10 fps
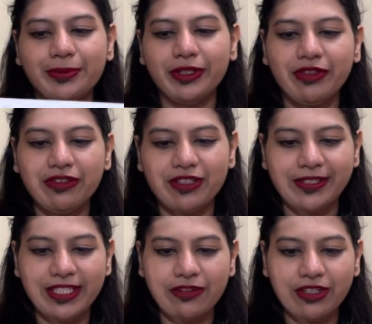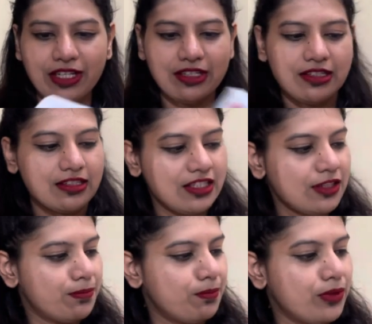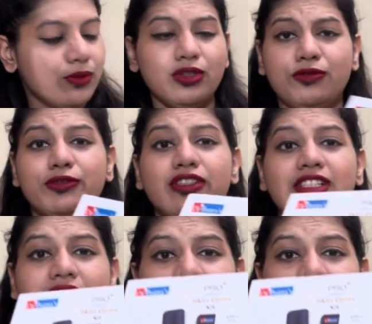what we have received is this beautiful